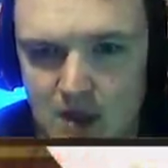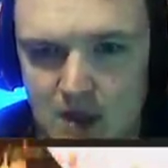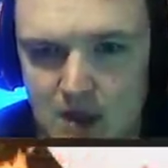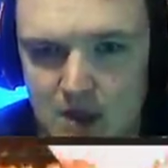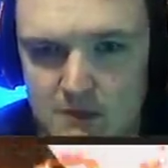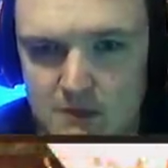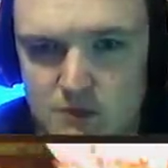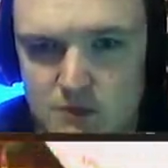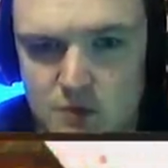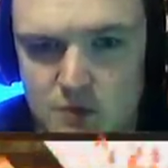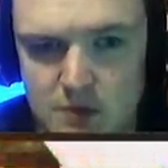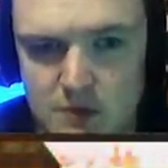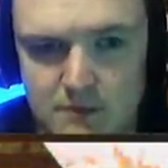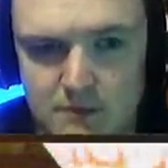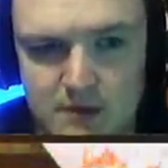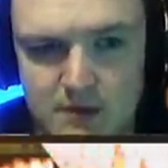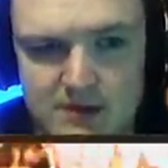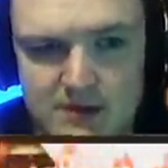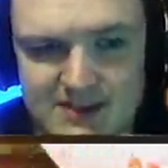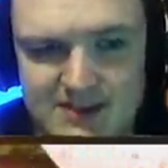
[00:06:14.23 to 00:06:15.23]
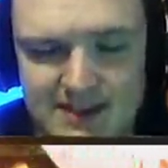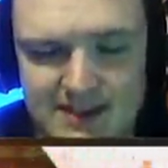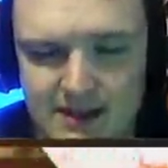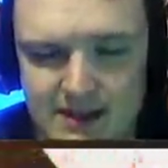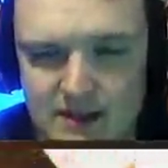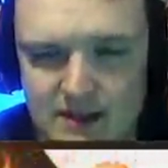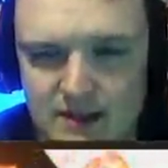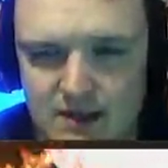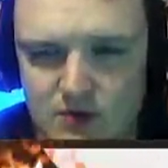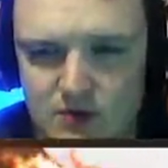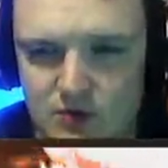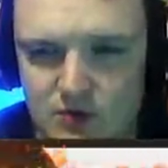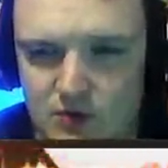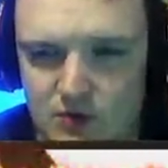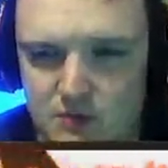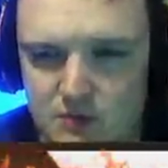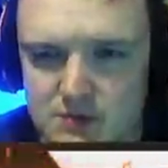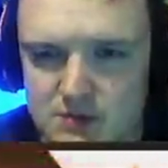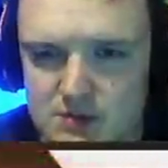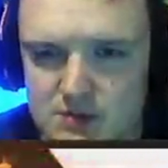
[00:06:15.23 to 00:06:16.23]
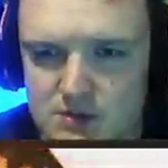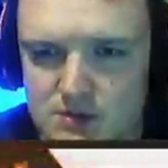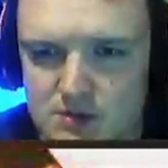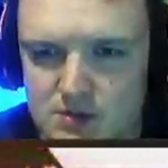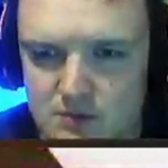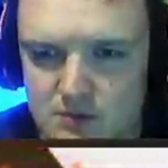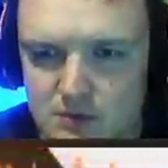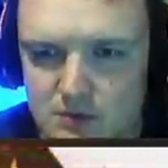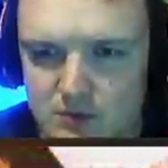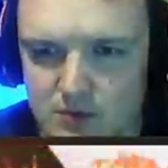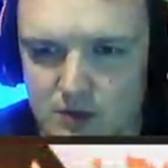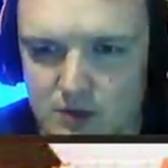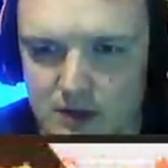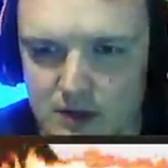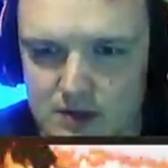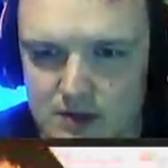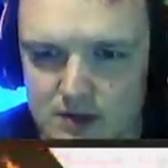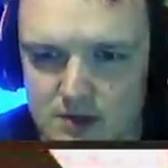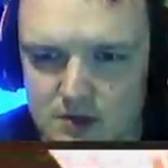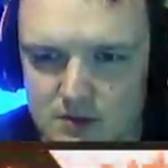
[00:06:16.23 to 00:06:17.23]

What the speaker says: I'll do my best to kind of get into a good position to build, guys.